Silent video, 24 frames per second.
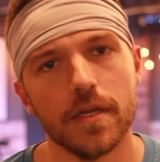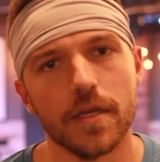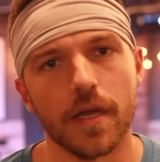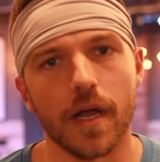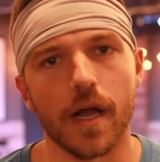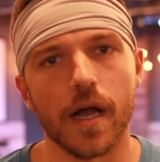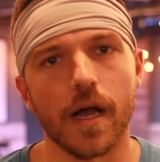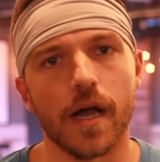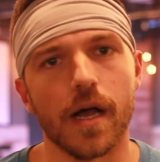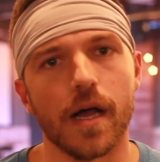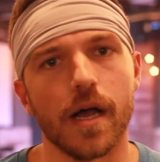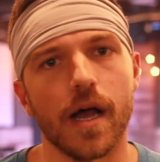
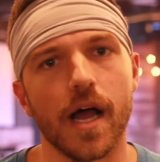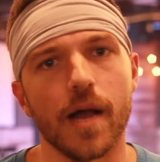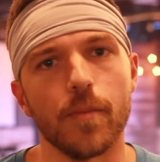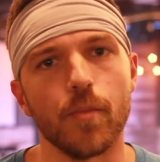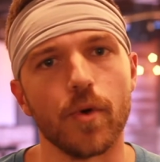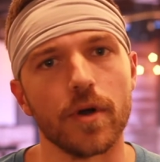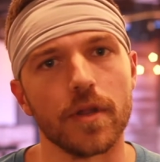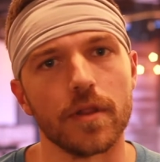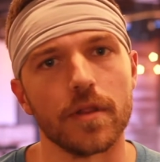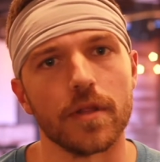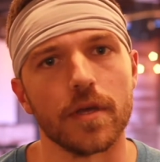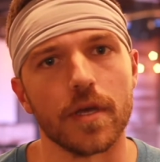I'm
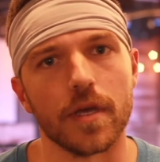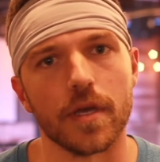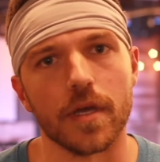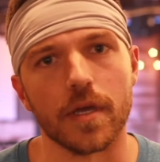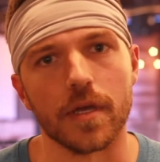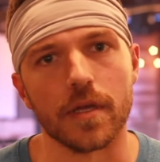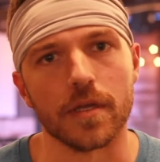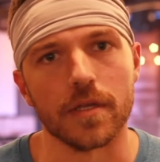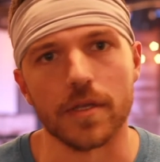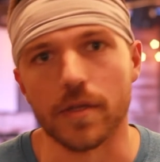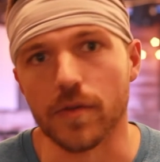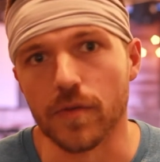one of
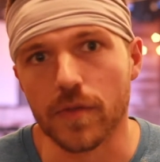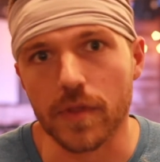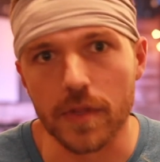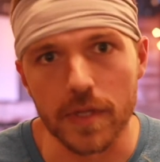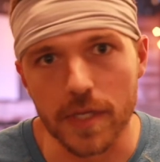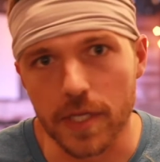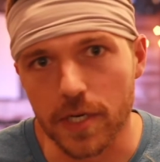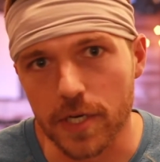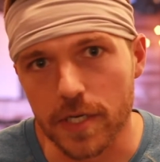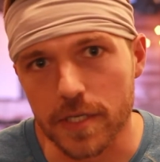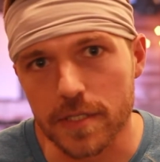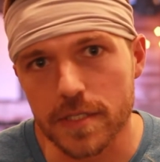the youth
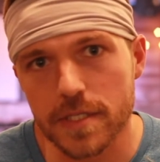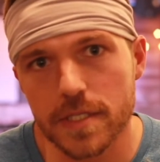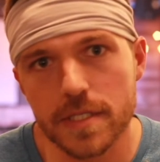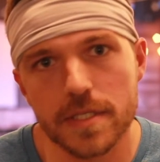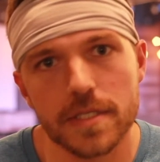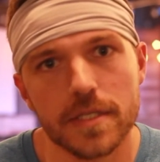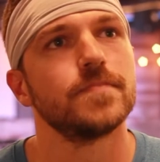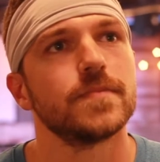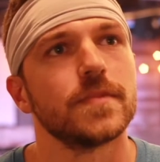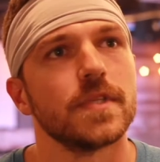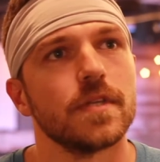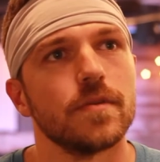
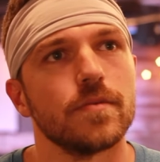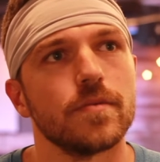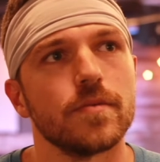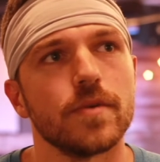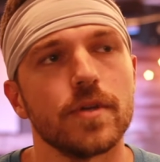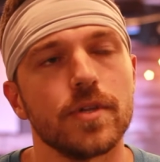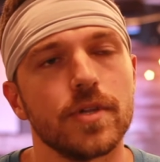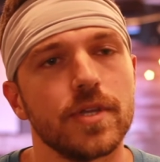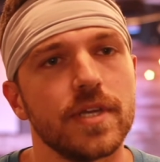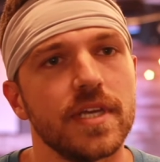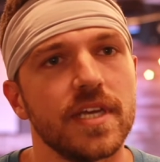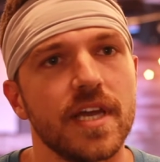leaders.
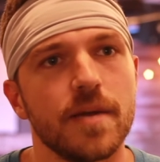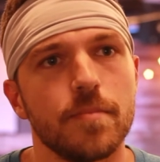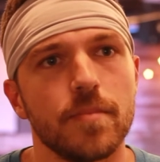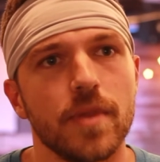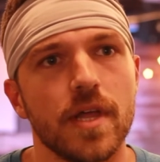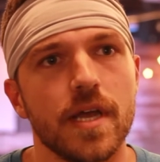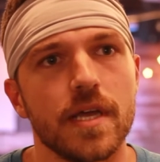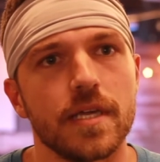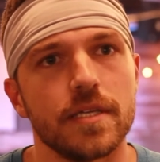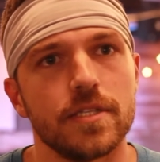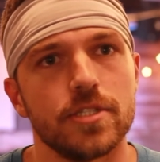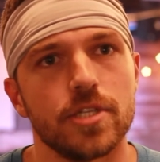Really, I'm
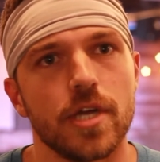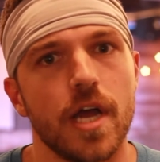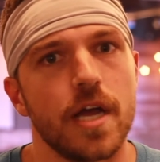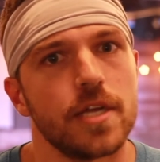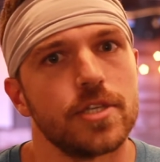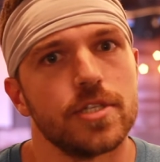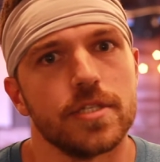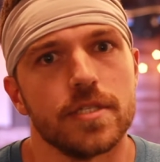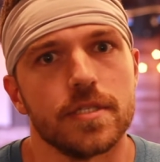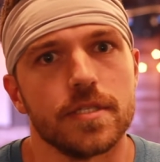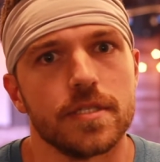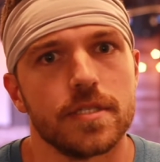like
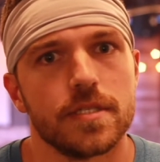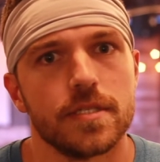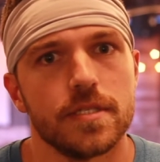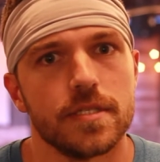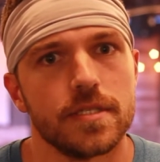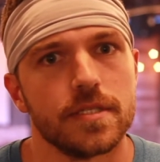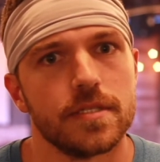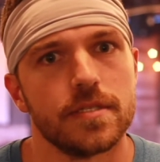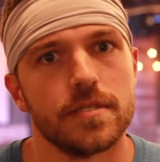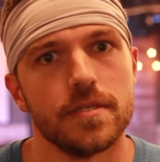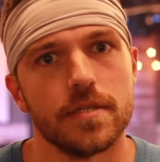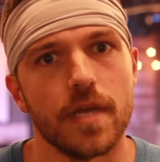Josh's
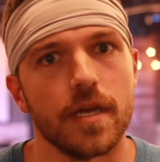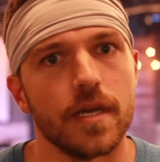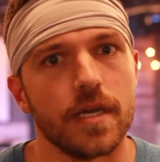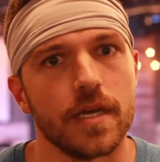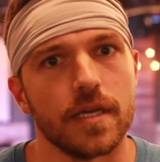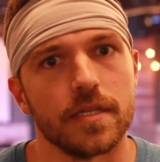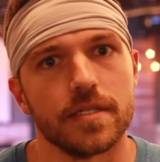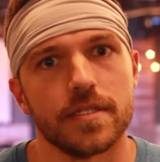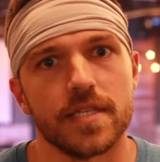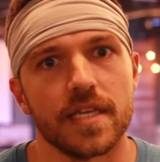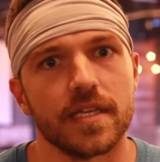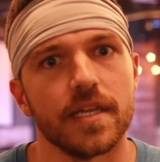
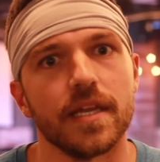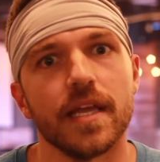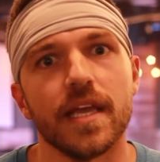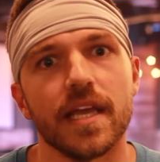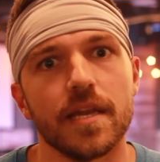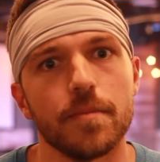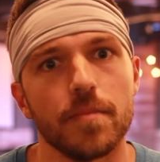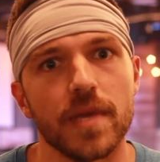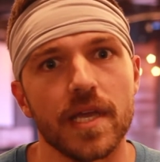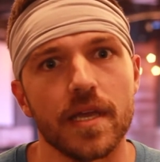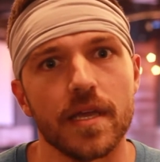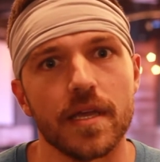
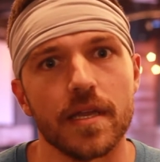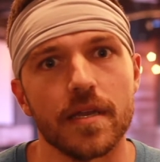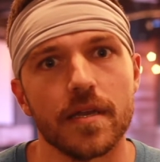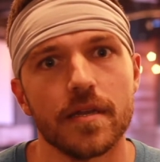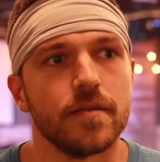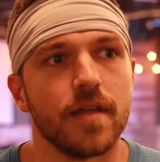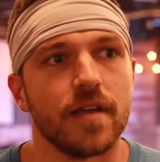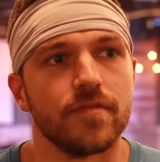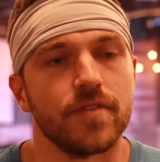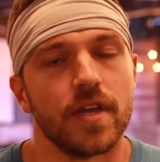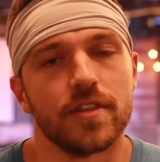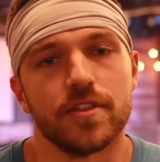secondhand man.
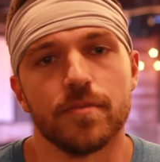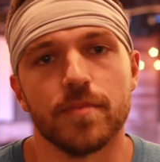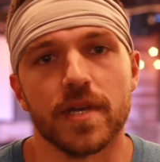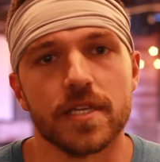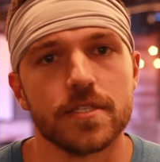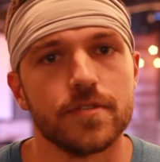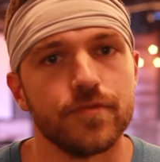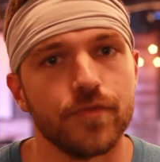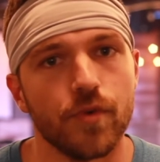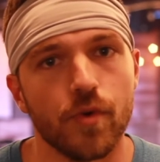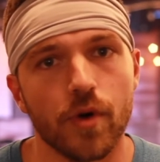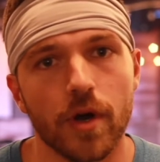I've got the
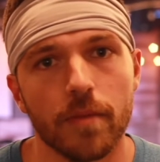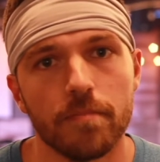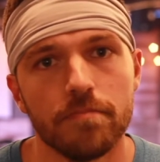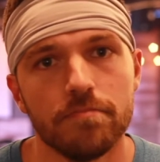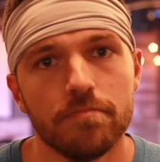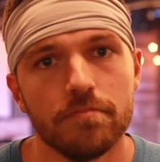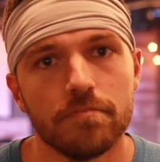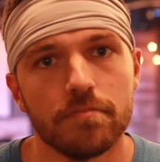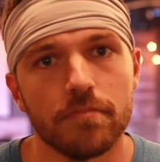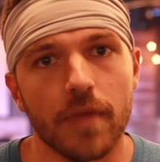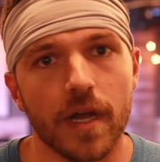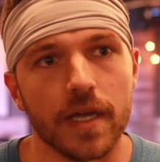best
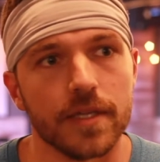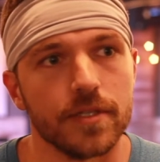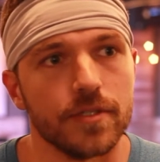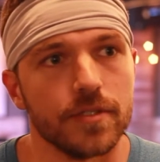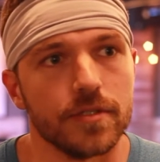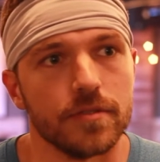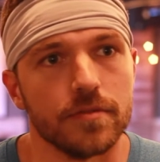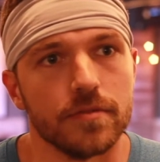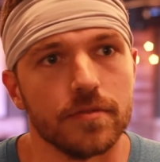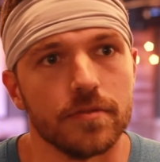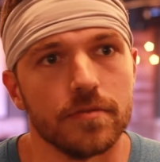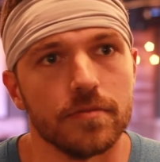form. I
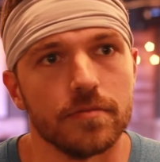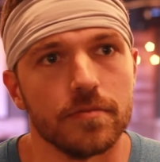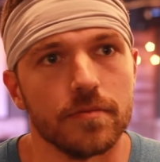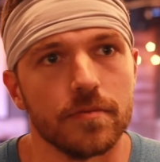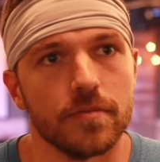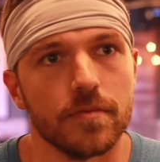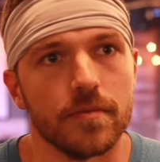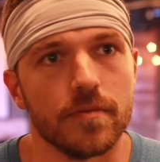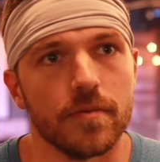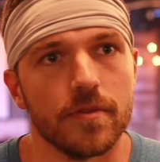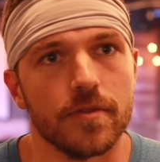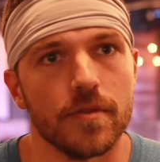don't
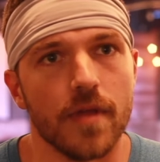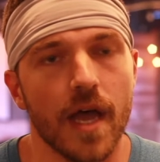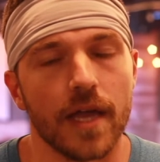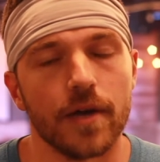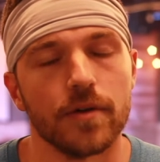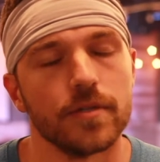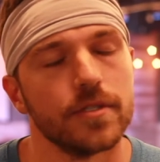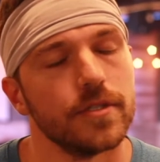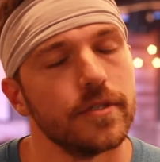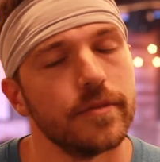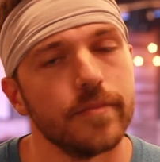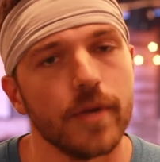
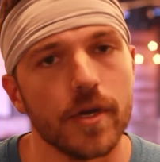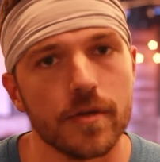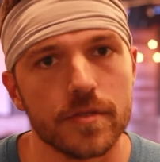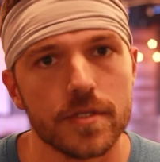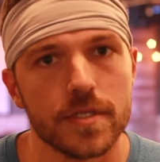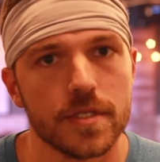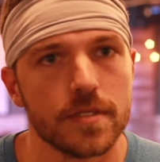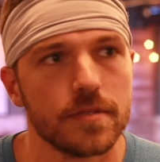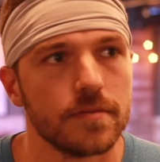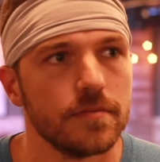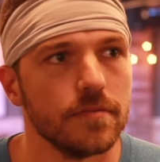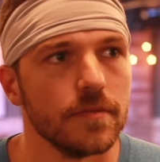do the
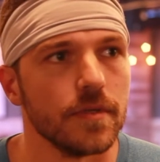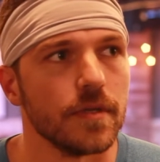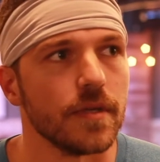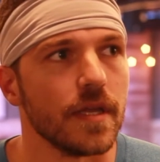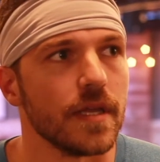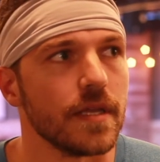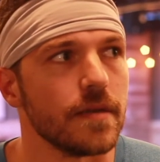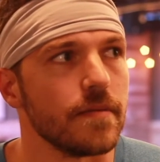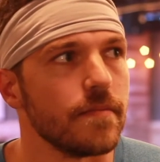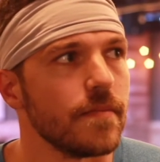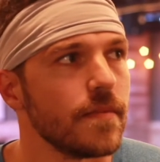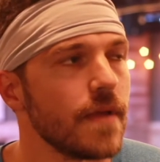most
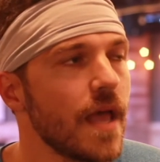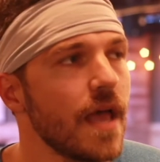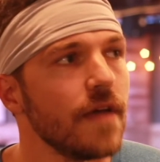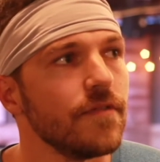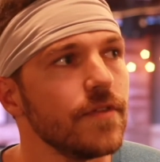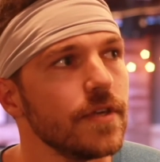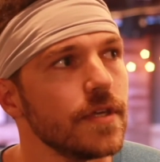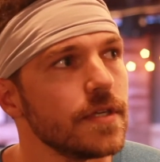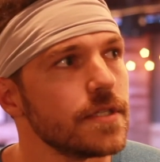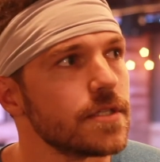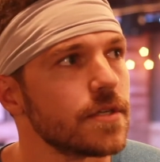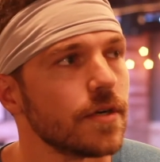and
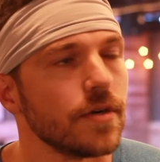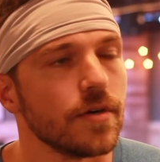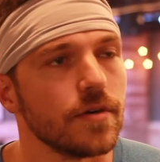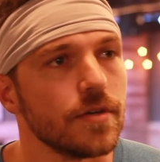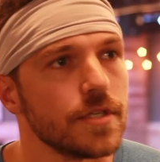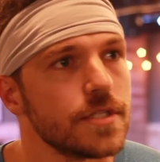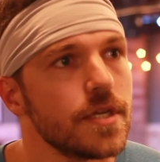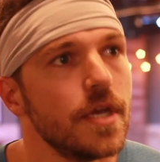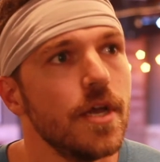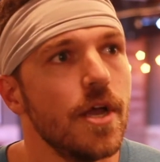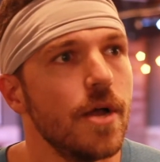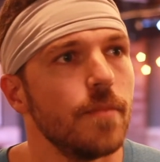heaviest
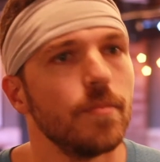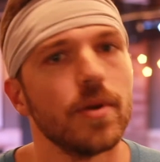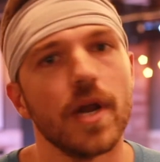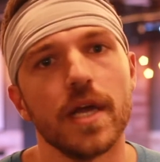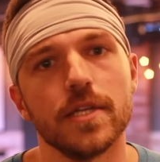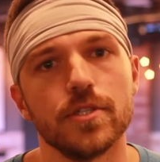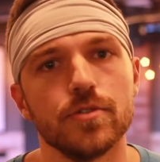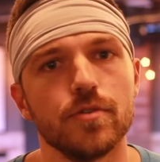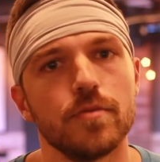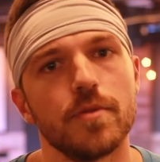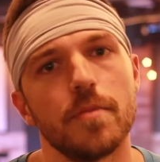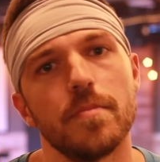curls, but I
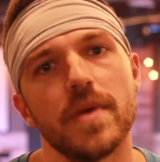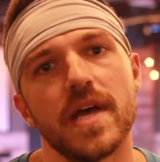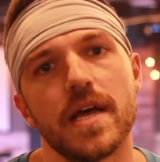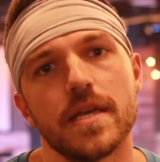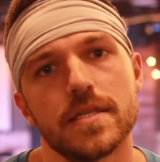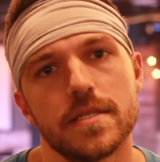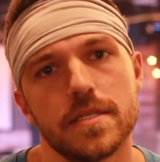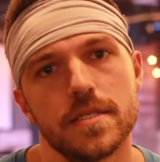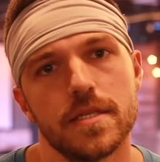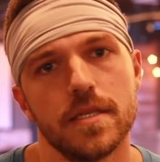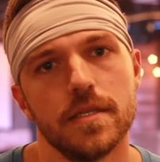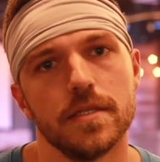do them the
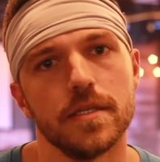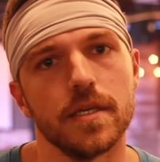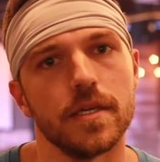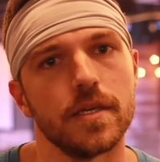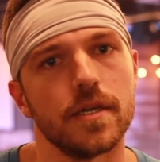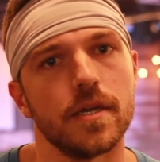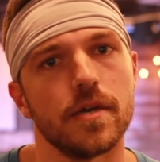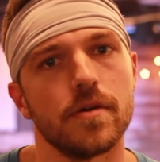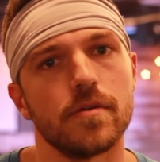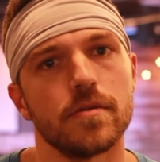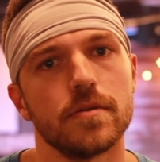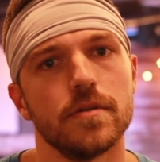best, you
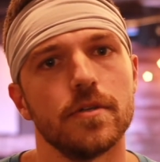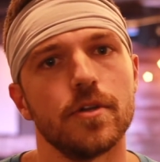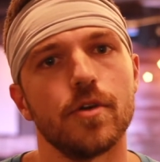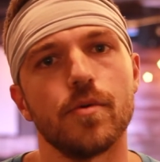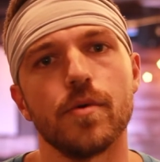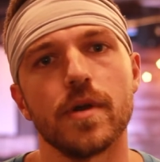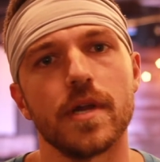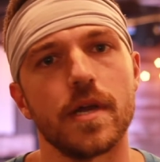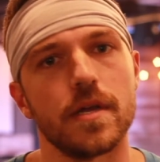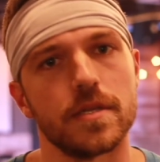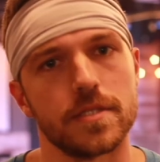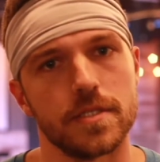know? No
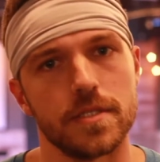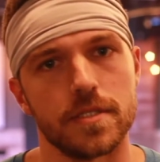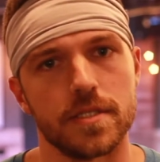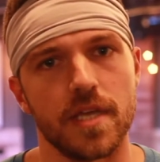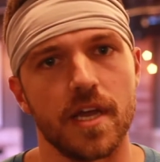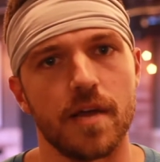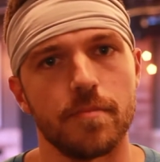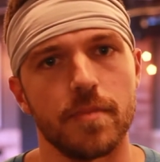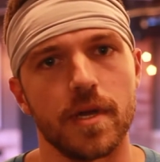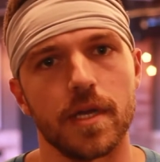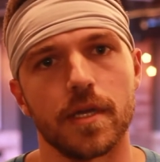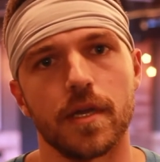one else has
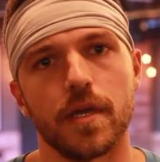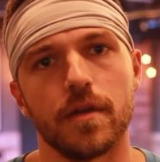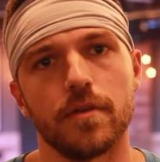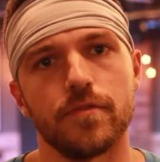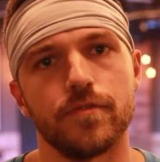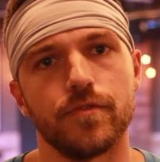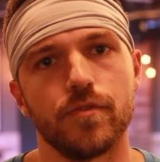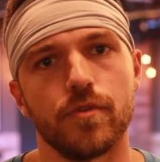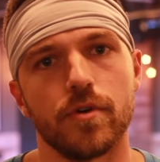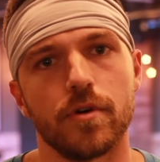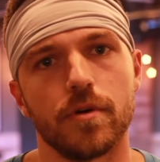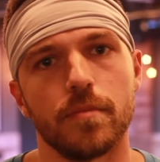got my kind of
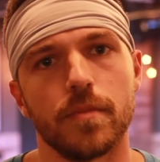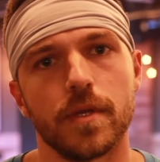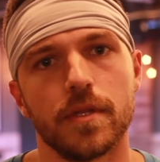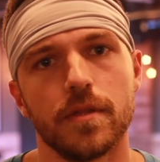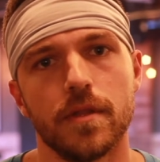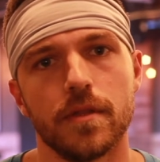form.